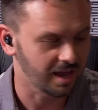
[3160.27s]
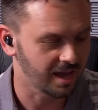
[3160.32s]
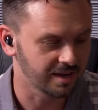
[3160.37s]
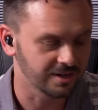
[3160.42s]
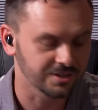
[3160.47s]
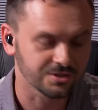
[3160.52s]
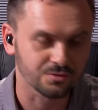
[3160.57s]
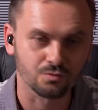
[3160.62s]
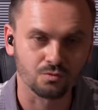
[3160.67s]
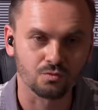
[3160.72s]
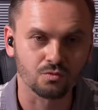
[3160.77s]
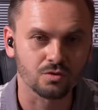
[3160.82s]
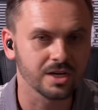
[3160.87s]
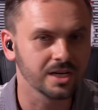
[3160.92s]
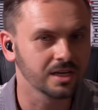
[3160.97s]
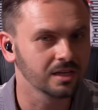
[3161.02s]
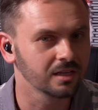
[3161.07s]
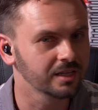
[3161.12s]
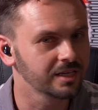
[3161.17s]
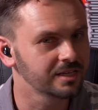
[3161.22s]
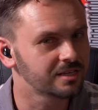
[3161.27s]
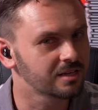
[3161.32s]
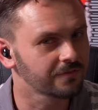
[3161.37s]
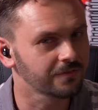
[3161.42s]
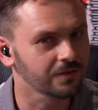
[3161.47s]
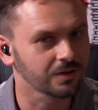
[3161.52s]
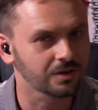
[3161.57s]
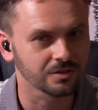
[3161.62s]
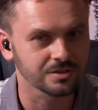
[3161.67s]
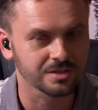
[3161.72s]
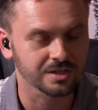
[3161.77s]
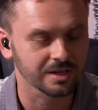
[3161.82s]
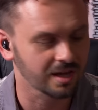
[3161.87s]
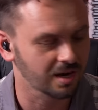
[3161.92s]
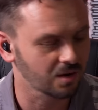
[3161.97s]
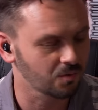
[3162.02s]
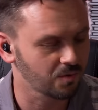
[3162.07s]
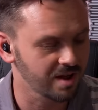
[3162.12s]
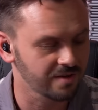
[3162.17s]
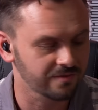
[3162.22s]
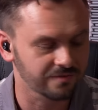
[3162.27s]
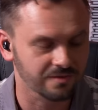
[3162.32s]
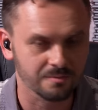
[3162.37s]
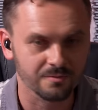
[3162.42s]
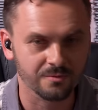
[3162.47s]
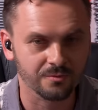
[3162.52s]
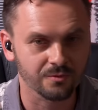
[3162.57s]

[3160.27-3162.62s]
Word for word: And it's uh-huh. really difficult to get away from